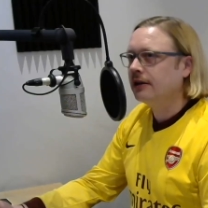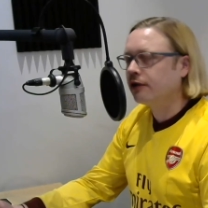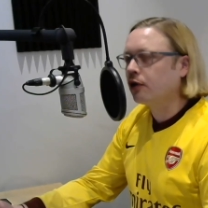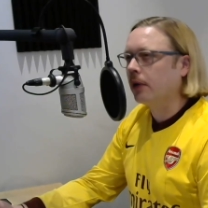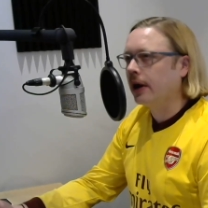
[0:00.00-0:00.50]

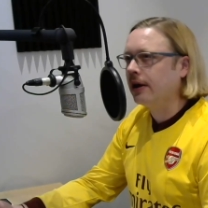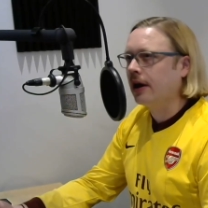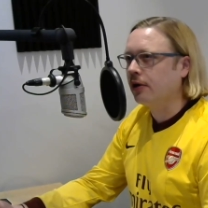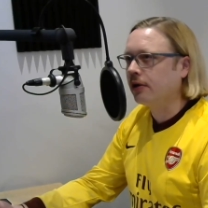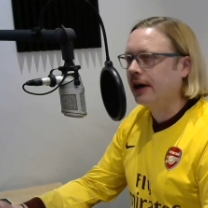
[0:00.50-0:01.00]
Let's go get
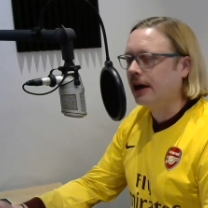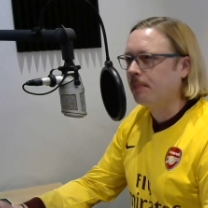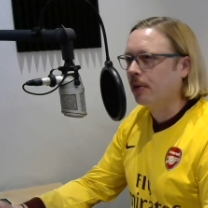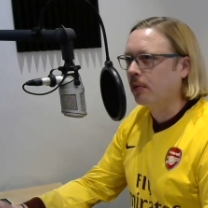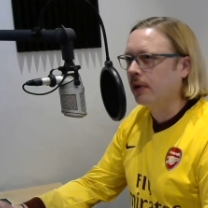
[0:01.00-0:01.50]
another
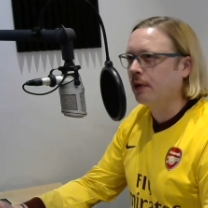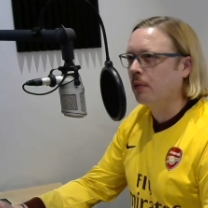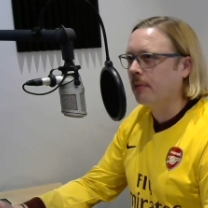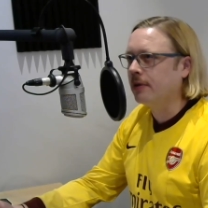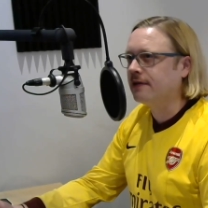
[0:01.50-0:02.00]
keeper with a
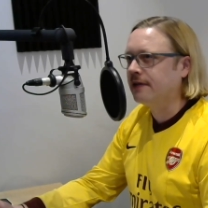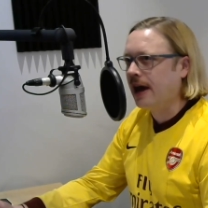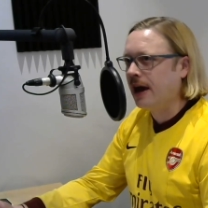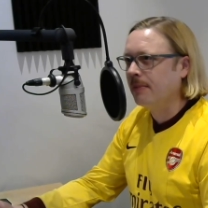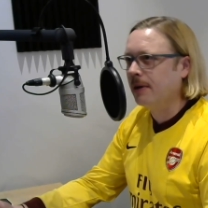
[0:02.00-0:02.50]
woman's
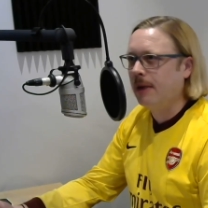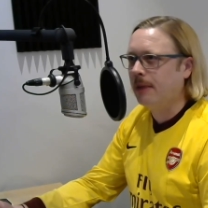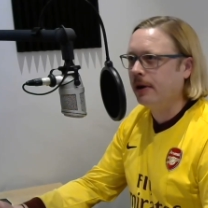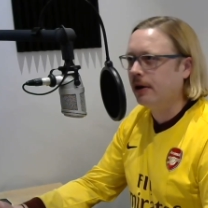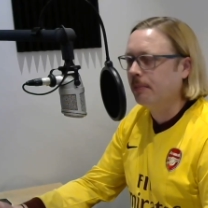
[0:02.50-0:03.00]
name, and
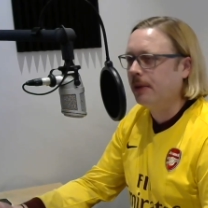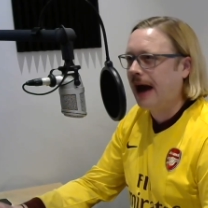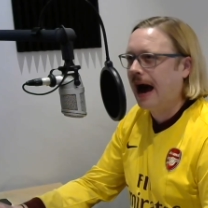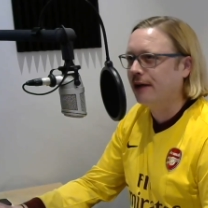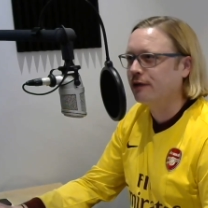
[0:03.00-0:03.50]
maybe he'll be
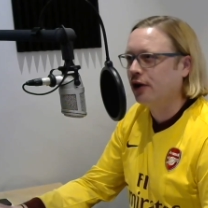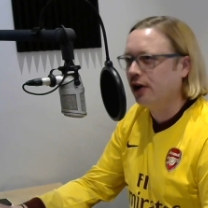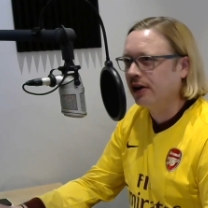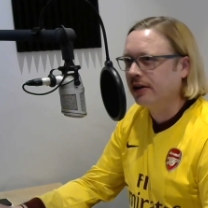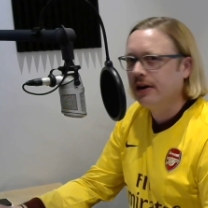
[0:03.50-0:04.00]
as
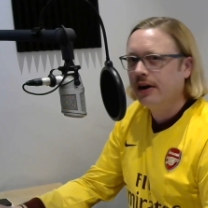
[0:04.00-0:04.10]
good.